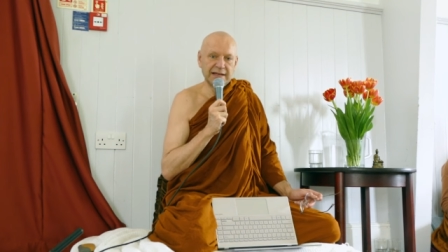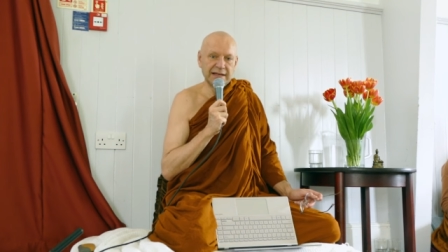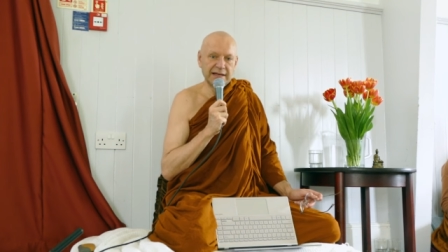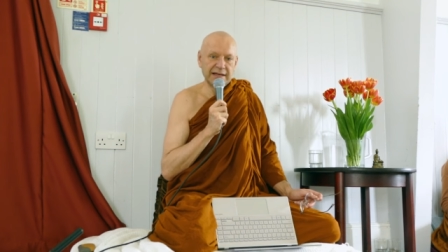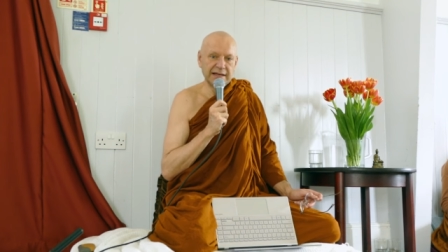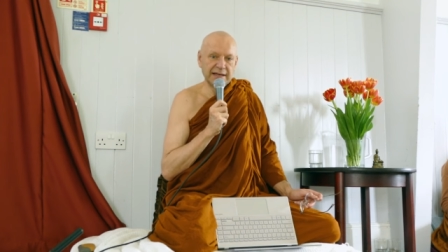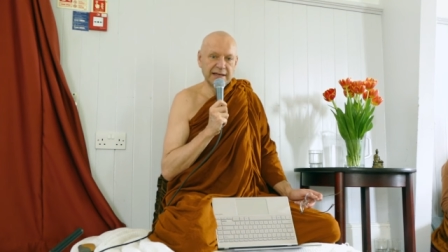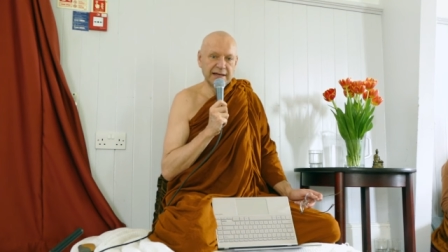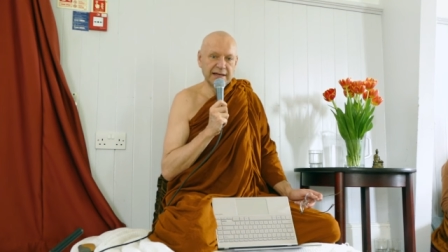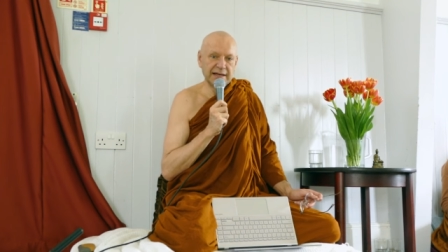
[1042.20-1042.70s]

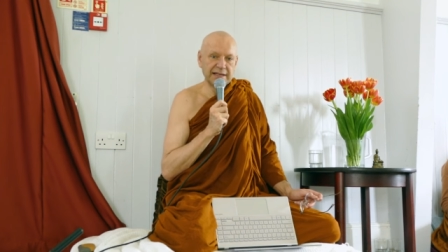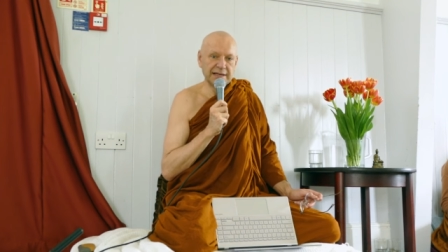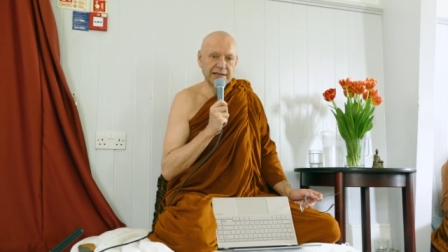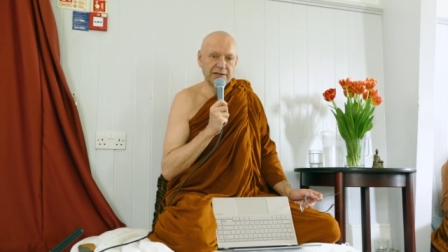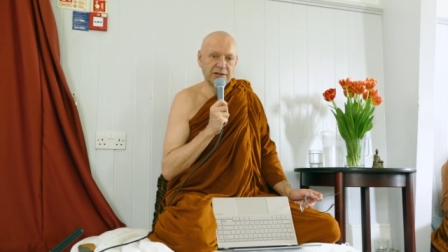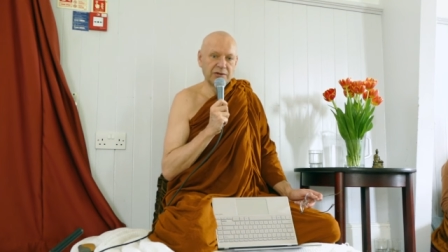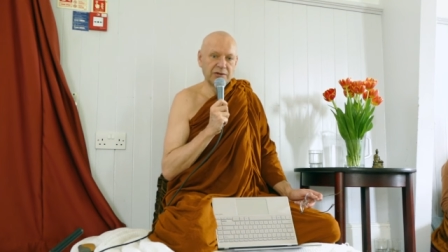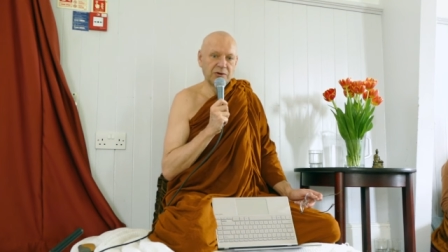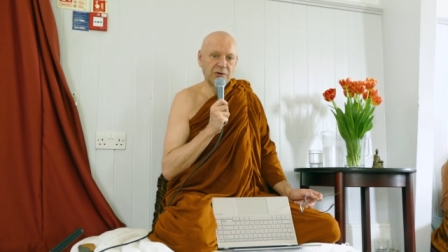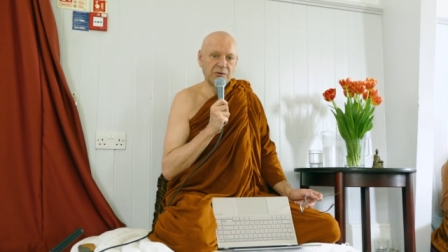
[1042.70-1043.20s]
Yeah, it's
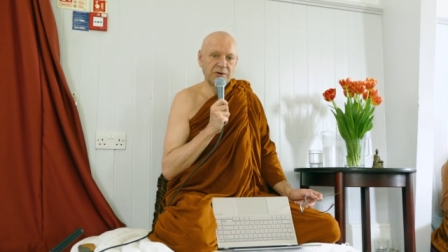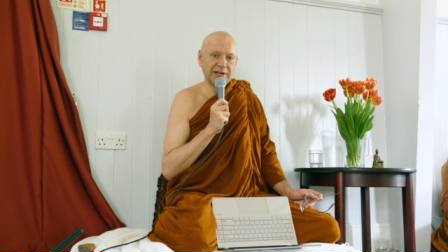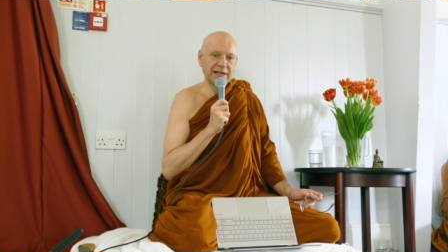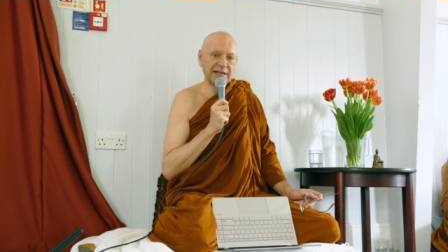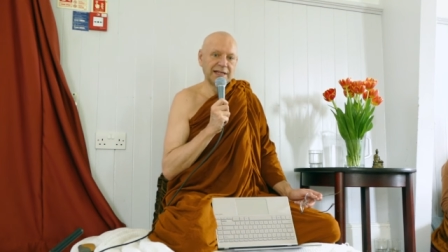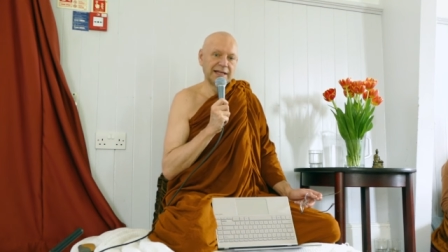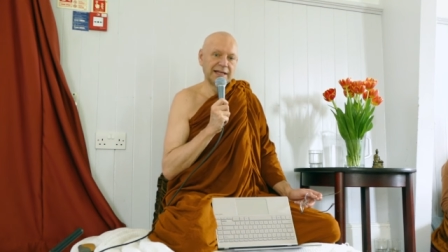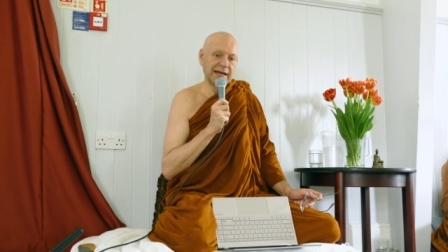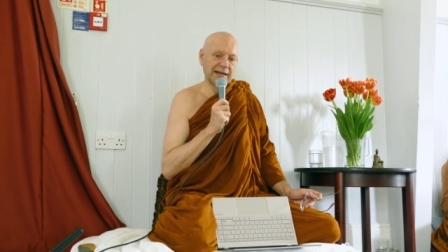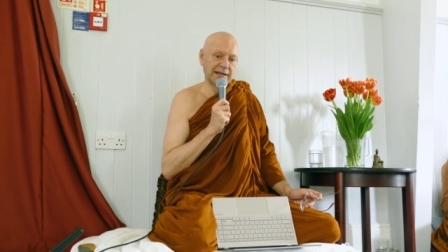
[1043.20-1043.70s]
like incurring
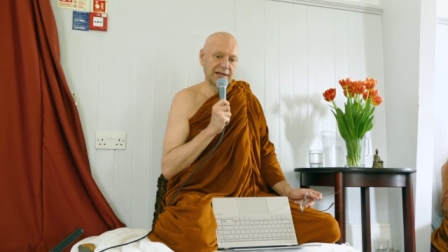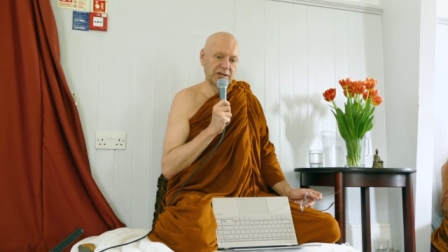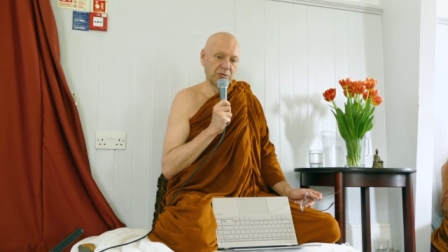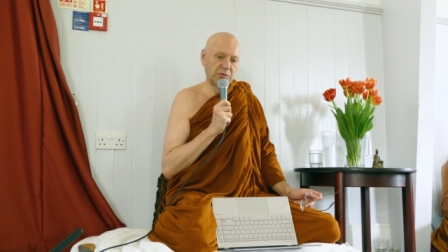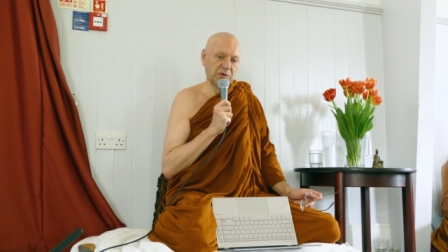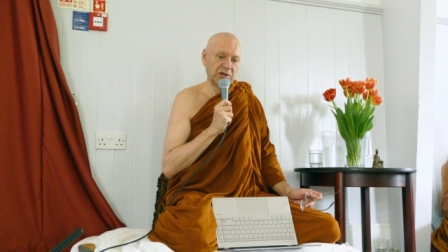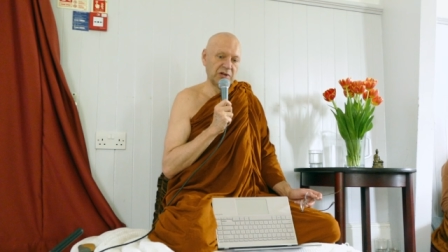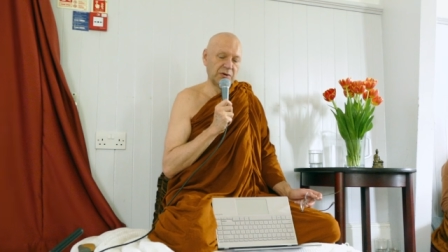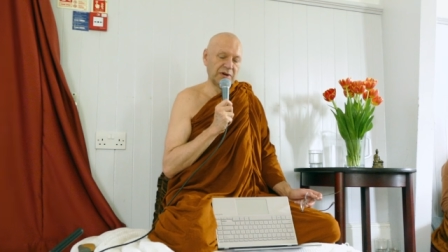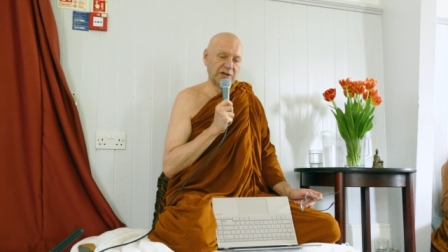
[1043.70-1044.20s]
a debt
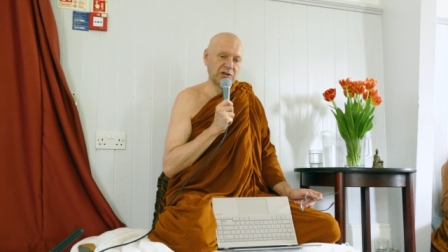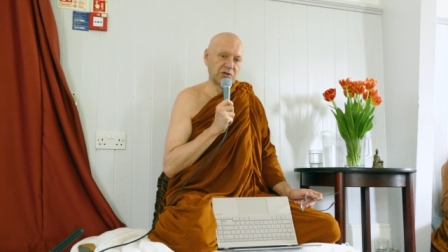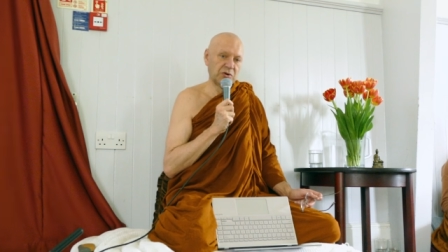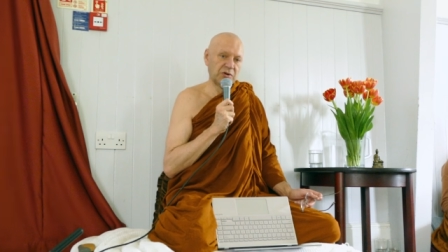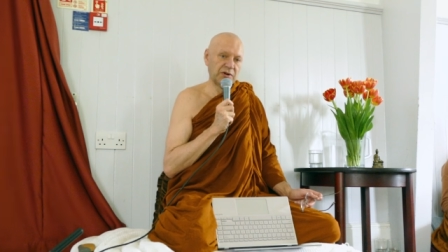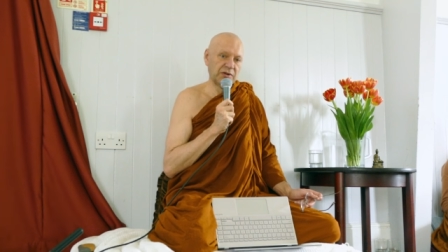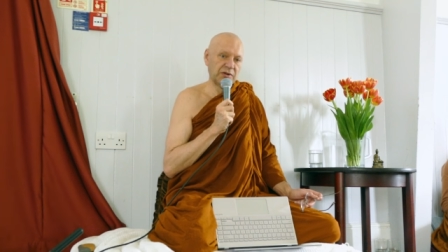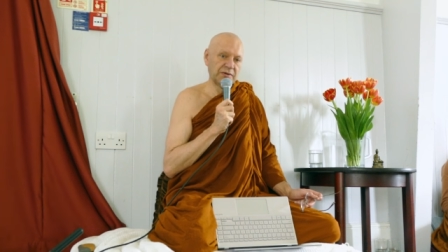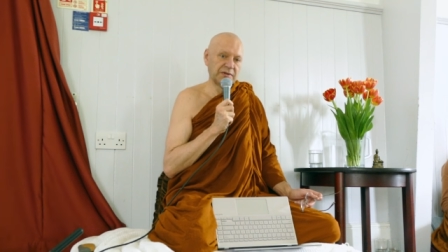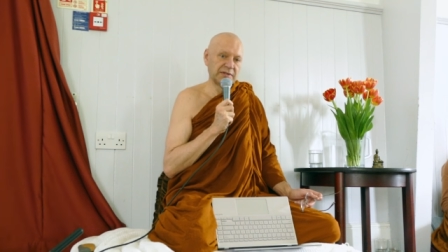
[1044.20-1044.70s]
when you
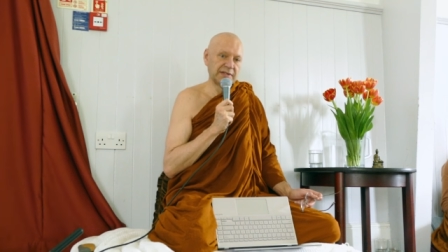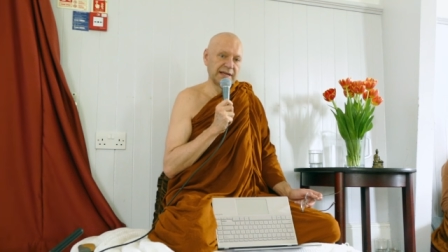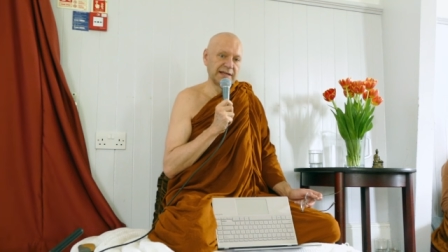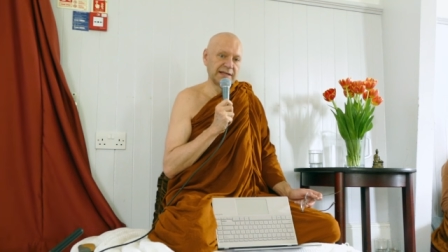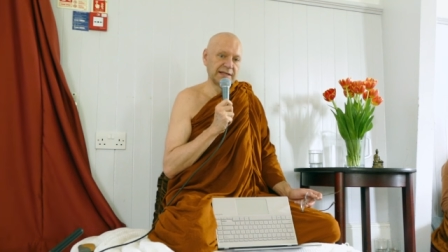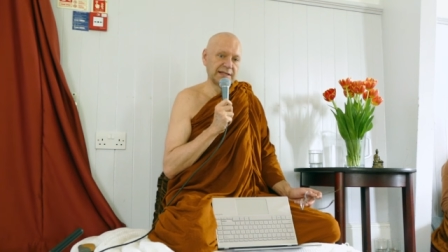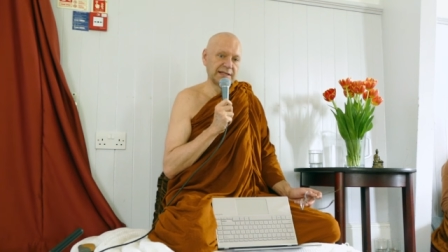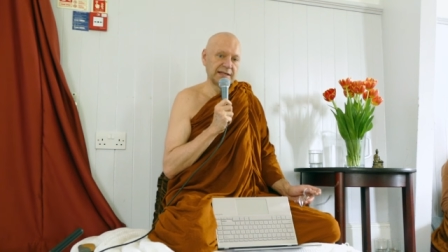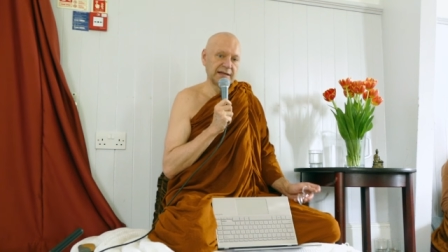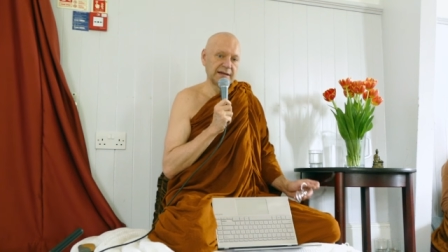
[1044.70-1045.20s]
enjoy those
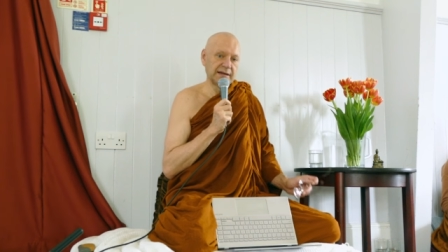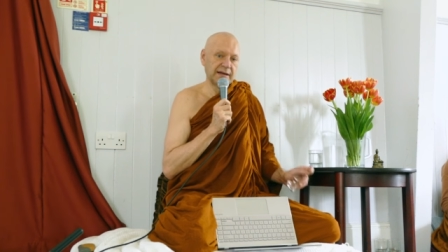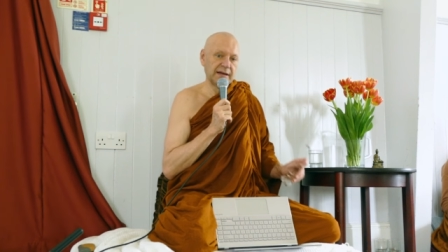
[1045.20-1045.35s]
things.